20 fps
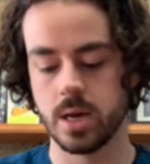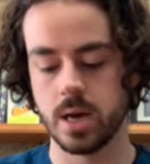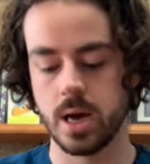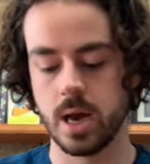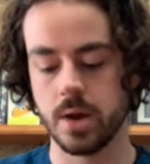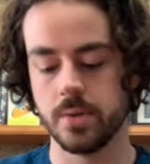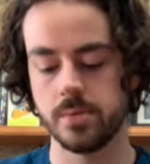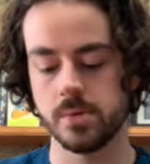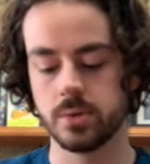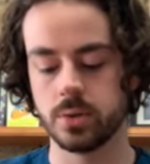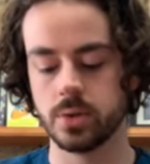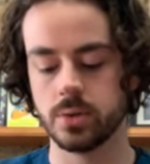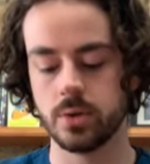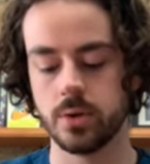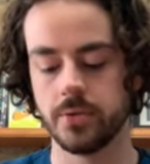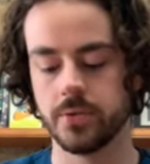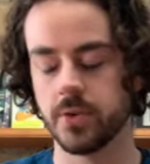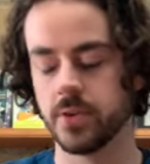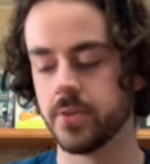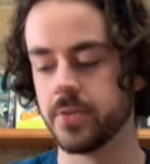I won't do a
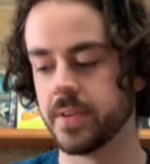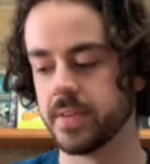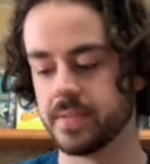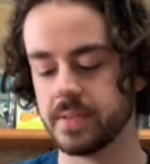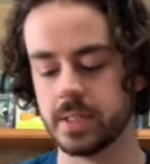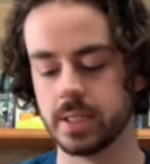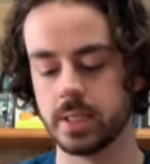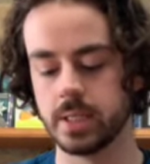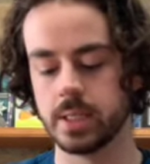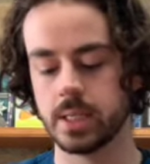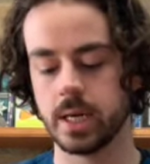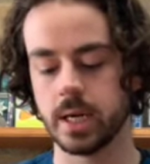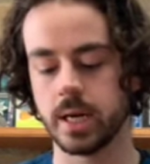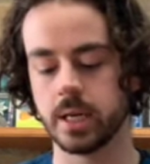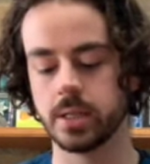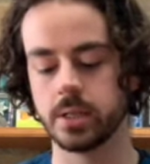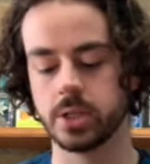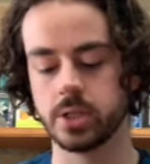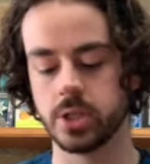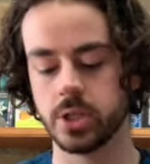full 15
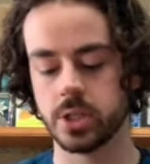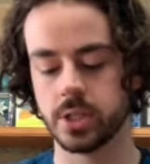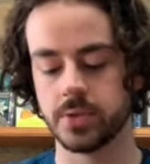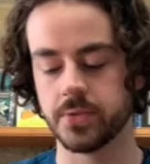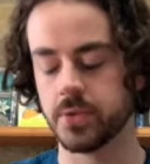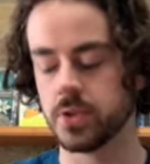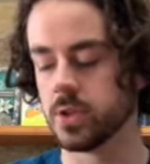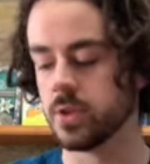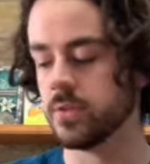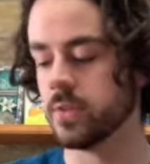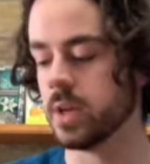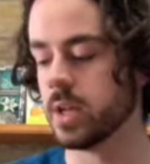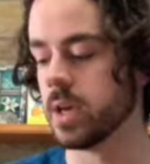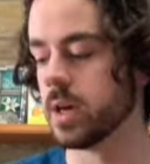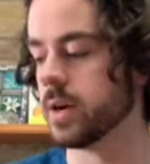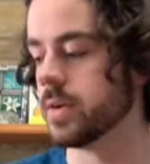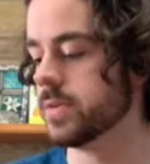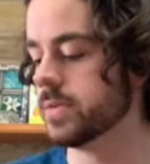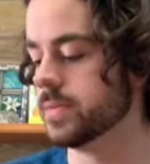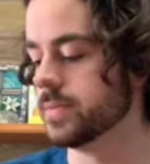seconds just for the
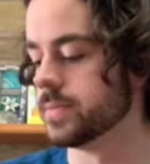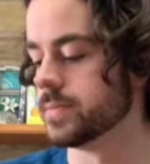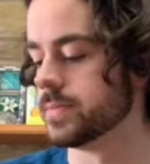video.